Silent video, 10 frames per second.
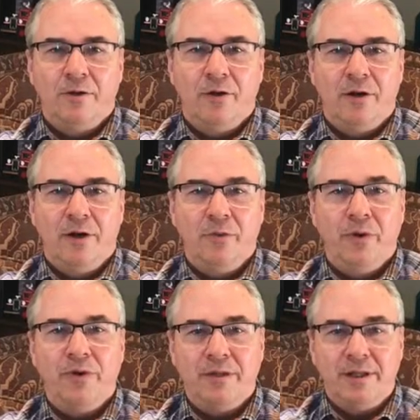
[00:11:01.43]
Laura,
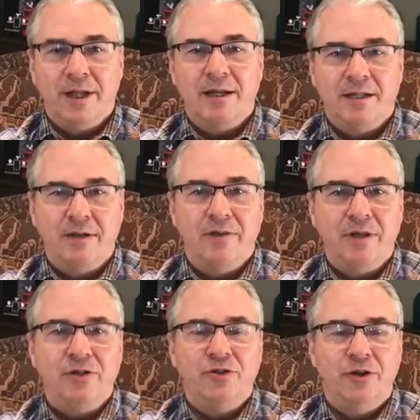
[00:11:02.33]
with us at Thanksgiving
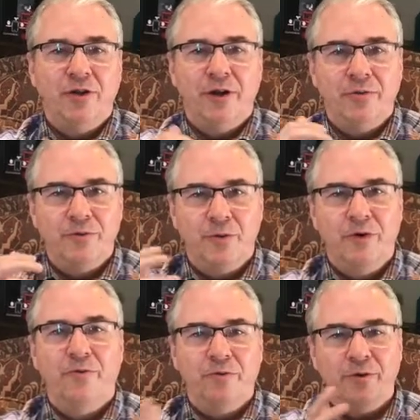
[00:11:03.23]
this year, and it was
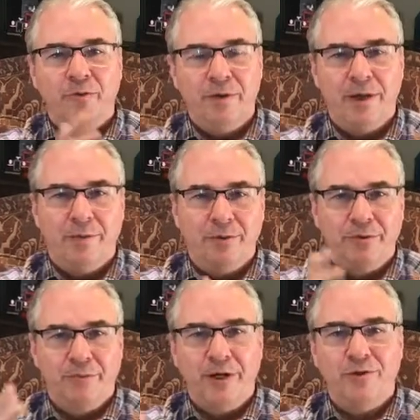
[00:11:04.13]
wonderful to be able
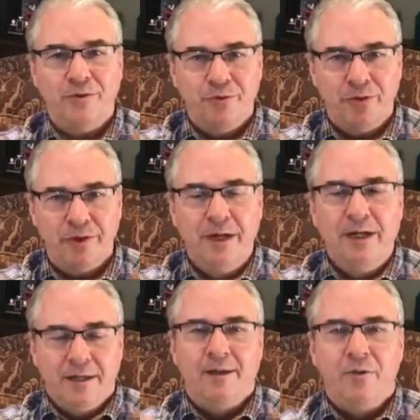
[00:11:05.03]
to make sure
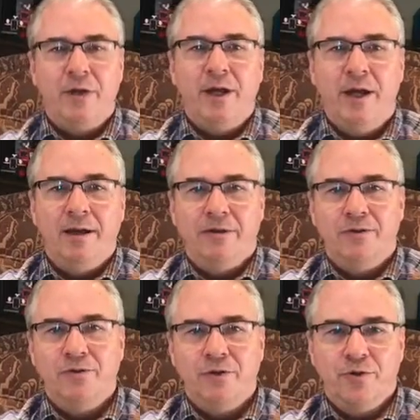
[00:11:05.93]
that we had
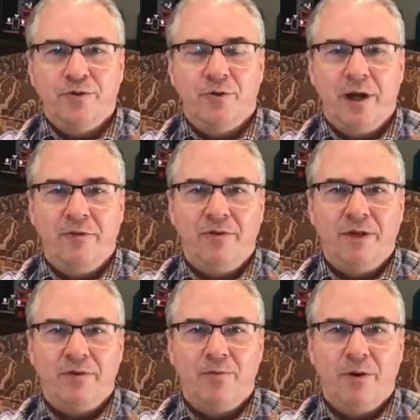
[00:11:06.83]
Uncle Joe's Gravy
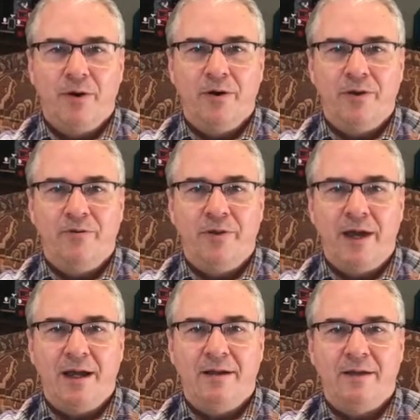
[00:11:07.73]
as part of
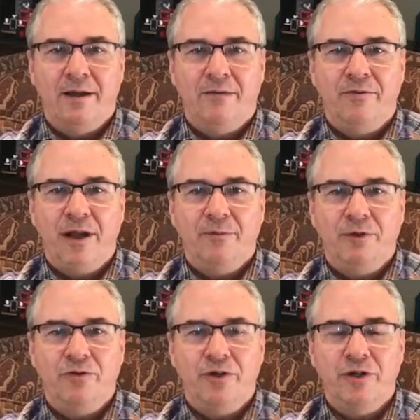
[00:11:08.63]
that family
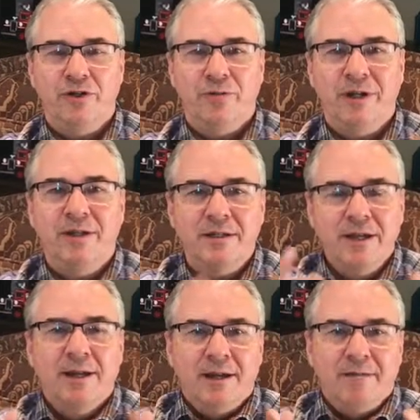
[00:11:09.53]
tradition, because
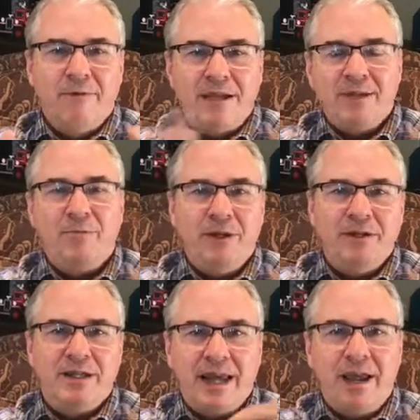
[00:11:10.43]

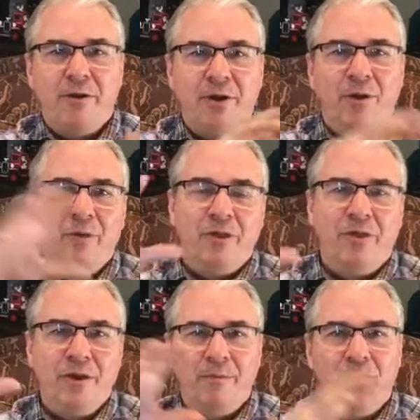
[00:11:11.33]
recipes carry with
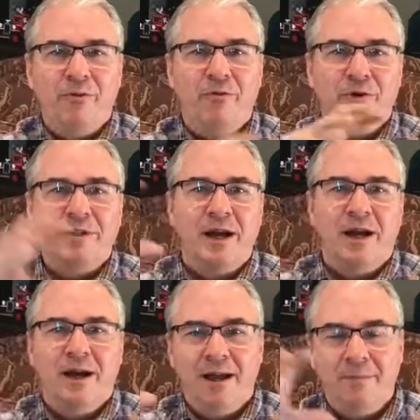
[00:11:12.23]
them over
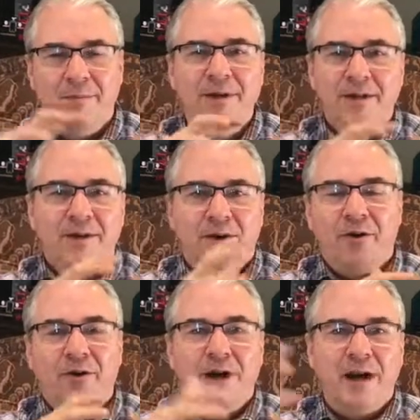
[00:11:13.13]
time
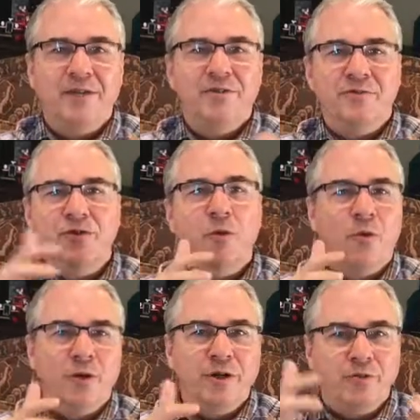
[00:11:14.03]
all kinds of
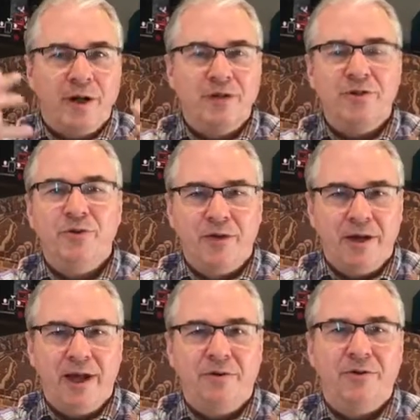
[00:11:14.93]
stories, right? So you can
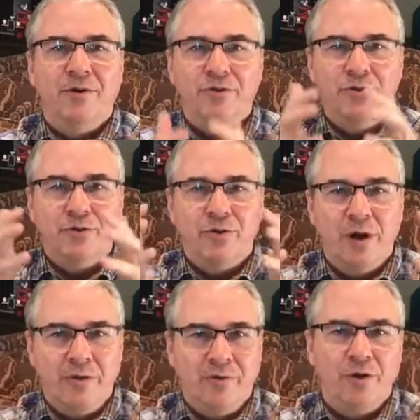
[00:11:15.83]
have Uncle Joe's
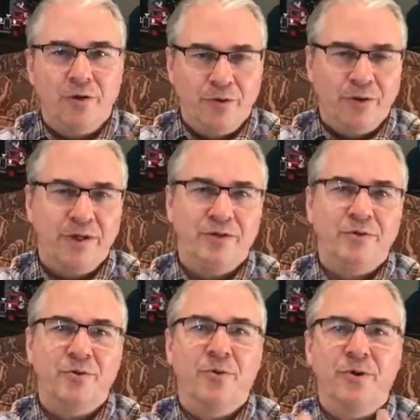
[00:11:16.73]
Gravy and you can tell
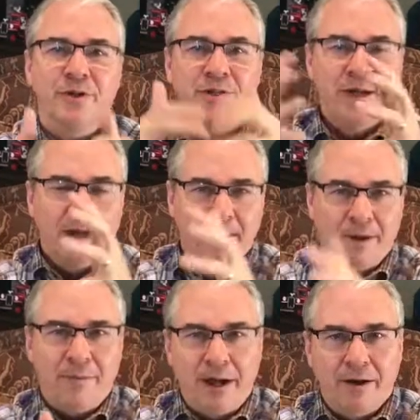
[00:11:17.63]
stories
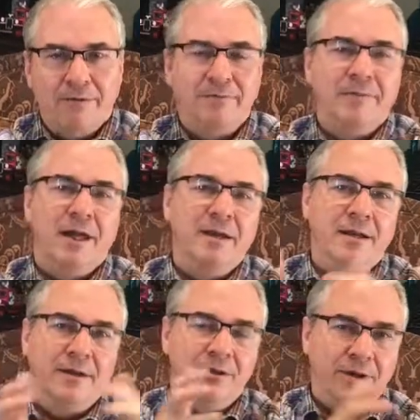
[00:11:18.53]
about
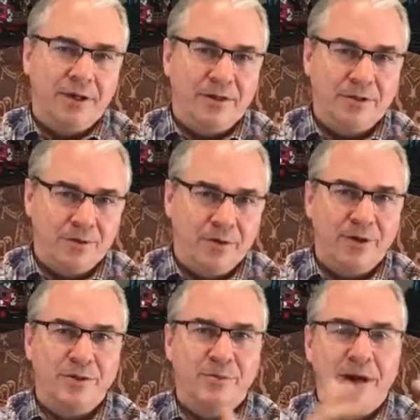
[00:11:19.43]
London, you can tell
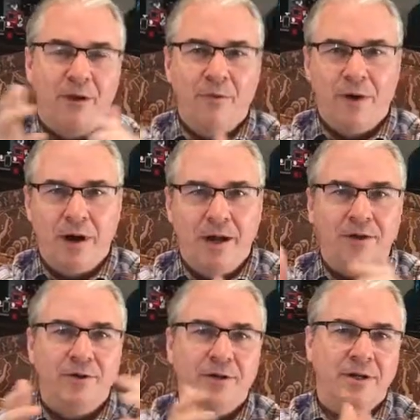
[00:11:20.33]
stories about wine,
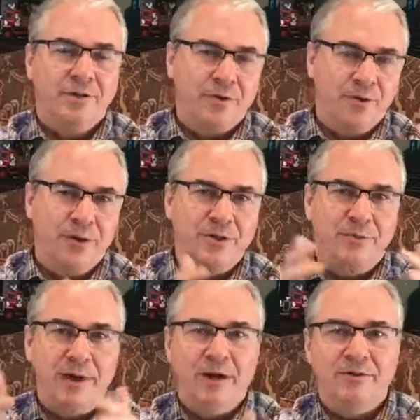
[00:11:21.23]
you can tell stories
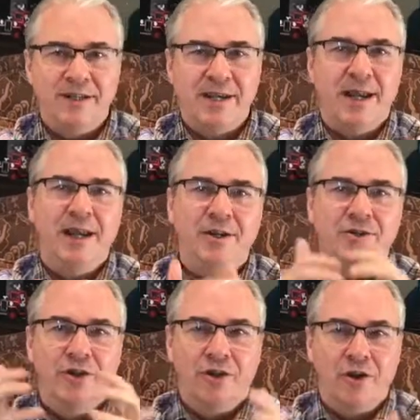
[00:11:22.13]
about
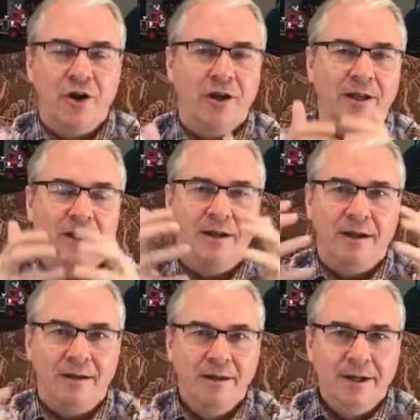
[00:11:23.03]
sage and garlic
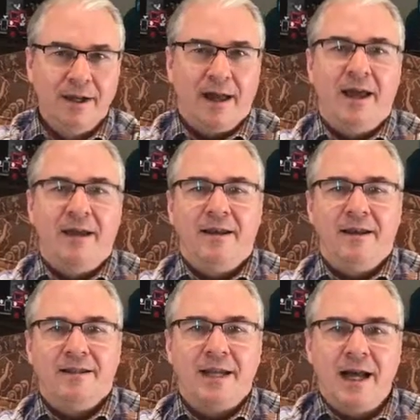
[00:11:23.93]
and
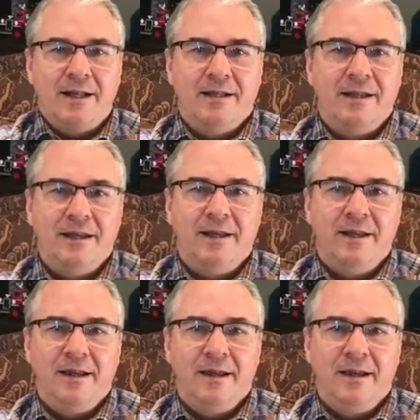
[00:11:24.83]
exactly